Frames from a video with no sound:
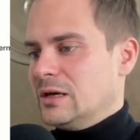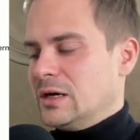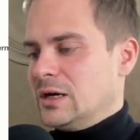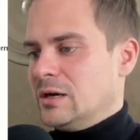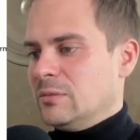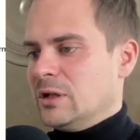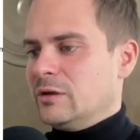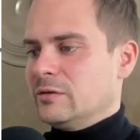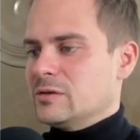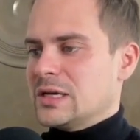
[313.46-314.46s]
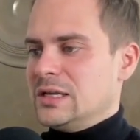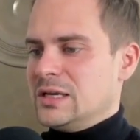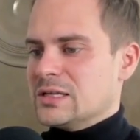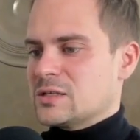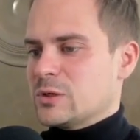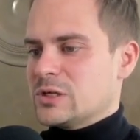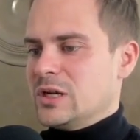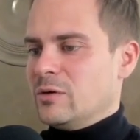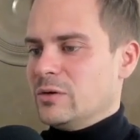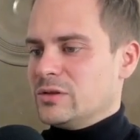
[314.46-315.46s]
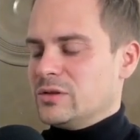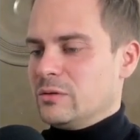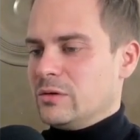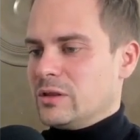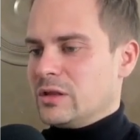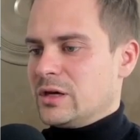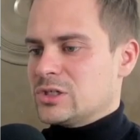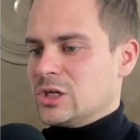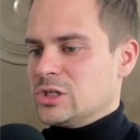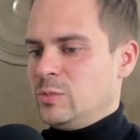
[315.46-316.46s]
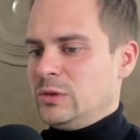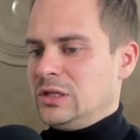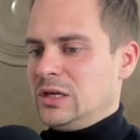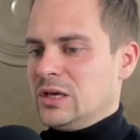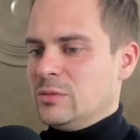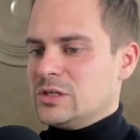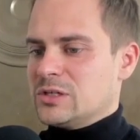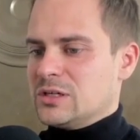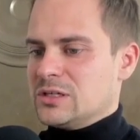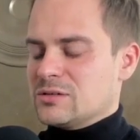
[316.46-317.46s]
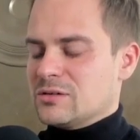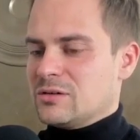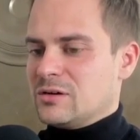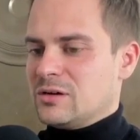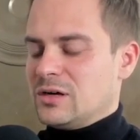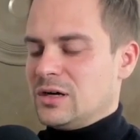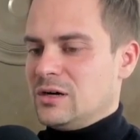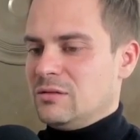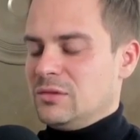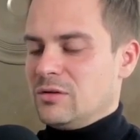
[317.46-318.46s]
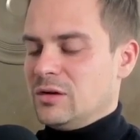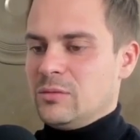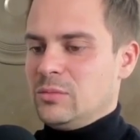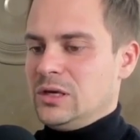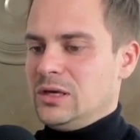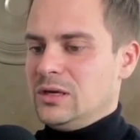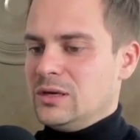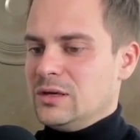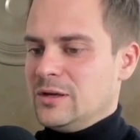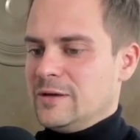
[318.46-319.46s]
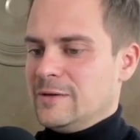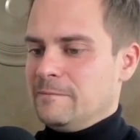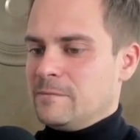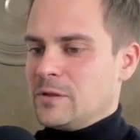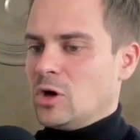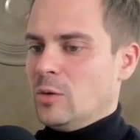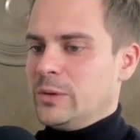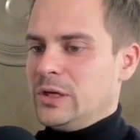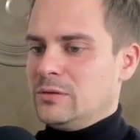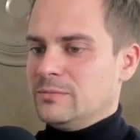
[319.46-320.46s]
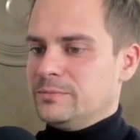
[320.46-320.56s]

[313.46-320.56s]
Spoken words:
A lot of those ideas, especially now with ChatGPT images, or can be copied,